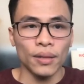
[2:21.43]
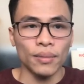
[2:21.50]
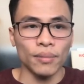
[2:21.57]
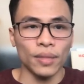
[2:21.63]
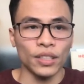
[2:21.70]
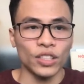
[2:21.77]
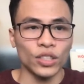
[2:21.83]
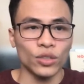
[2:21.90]

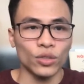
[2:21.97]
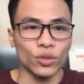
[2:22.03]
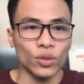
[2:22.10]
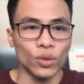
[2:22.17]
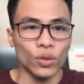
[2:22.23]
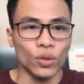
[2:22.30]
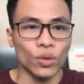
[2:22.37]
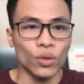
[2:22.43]

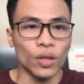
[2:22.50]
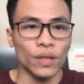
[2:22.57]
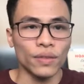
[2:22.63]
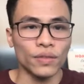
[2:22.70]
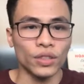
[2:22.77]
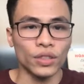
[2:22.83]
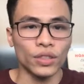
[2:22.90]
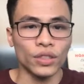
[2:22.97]
Magento have
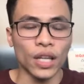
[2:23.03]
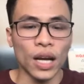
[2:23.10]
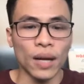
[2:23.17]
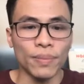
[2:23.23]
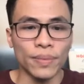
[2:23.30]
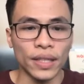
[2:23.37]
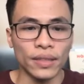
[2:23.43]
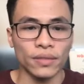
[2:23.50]
just
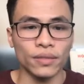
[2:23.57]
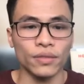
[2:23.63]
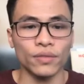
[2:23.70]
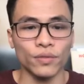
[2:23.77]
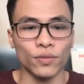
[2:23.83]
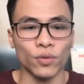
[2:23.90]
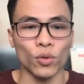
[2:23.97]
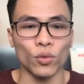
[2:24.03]
update
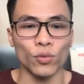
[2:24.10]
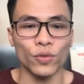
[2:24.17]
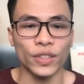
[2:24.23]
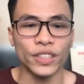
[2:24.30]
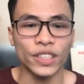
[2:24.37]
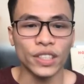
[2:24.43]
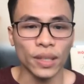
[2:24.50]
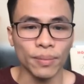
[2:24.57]
for
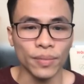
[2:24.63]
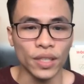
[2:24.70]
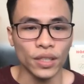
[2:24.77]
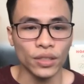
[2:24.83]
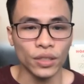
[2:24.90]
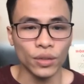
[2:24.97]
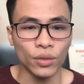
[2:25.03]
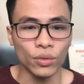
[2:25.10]
fix some
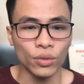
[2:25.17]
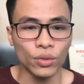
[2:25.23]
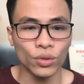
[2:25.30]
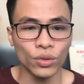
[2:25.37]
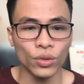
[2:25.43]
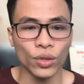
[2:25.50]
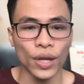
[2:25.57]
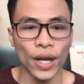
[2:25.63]

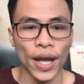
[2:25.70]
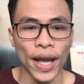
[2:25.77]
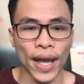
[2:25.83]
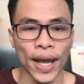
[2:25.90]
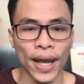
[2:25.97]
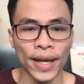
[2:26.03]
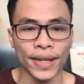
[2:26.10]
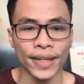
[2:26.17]
issues
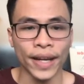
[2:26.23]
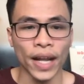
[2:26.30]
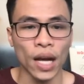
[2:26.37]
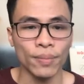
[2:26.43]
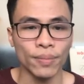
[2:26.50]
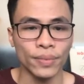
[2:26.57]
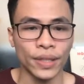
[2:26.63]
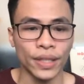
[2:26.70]
and
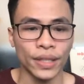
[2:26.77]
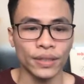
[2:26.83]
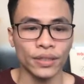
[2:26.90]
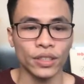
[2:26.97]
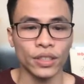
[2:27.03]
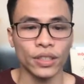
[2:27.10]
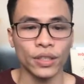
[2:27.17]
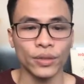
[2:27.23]
update
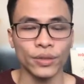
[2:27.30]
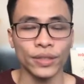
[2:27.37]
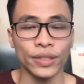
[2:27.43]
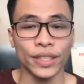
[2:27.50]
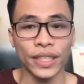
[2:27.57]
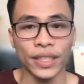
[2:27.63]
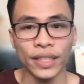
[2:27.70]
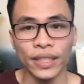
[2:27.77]

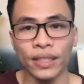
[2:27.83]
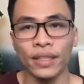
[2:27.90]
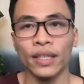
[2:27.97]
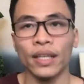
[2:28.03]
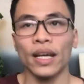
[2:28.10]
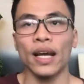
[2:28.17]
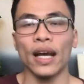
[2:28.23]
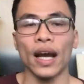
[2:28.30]
security,
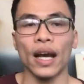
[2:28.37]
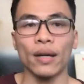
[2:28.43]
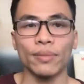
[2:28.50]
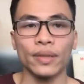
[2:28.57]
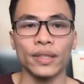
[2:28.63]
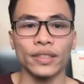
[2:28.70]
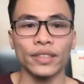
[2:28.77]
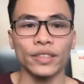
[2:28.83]

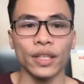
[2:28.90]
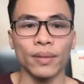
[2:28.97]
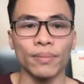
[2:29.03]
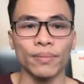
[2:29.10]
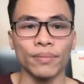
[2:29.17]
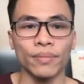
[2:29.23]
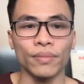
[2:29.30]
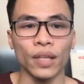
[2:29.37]
update
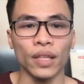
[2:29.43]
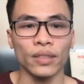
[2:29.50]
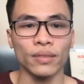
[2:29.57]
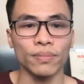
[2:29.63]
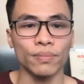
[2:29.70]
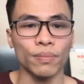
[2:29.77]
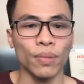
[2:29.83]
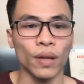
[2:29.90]
some like
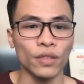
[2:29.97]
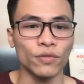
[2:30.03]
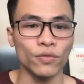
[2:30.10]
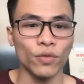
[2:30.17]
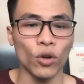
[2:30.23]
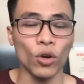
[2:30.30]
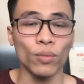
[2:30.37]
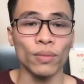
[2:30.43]

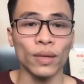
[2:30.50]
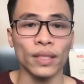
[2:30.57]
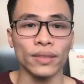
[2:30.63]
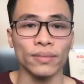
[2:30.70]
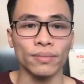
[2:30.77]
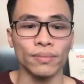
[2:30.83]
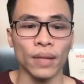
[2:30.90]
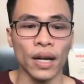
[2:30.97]
platform like
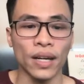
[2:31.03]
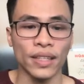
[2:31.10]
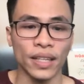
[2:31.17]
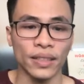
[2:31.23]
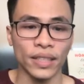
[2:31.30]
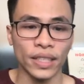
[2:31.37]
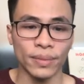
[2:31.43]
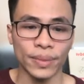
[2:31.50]

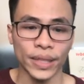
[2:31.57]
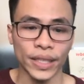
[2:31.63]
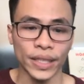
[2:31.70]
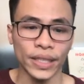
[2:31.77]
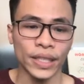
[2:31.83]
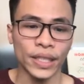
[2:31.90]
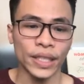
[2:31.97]
MariaDB